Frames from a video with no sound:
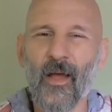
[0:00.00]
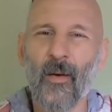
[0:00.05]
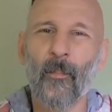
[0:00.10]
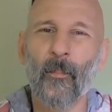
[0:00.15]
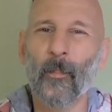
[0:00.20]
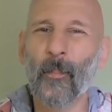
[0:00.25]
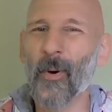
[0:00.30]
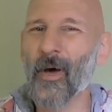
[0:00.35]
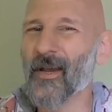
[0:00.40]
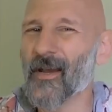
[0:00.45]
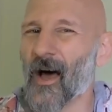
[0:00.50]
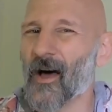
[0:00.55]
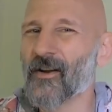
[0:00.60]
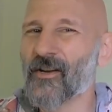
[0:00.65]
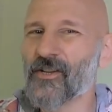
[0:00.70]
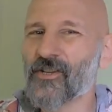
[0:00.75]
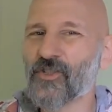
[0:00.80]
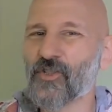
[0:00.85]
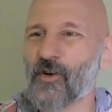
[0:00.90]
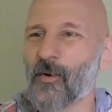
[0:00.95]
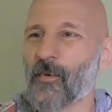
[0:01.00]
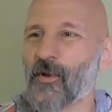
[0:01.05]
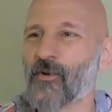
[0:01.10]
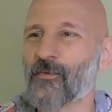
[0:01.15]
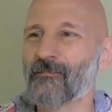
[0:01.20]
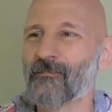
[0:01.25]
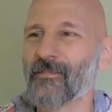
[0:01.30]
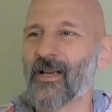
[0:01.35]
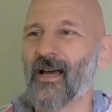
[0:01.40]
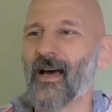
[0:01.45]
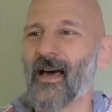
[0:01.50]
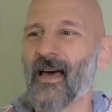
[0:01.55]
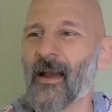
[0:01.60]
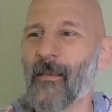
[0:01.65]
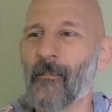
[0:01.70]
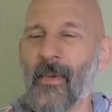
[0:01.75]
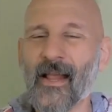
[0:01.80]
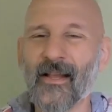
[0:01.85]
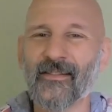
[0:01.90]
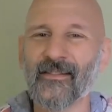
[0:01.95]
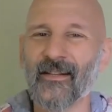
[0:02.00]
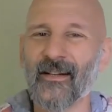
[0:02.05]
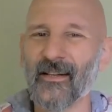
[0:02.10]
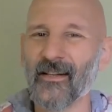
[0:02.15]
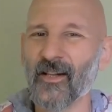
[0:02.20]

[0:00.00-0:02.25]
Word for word: but undistribute kind of makes it a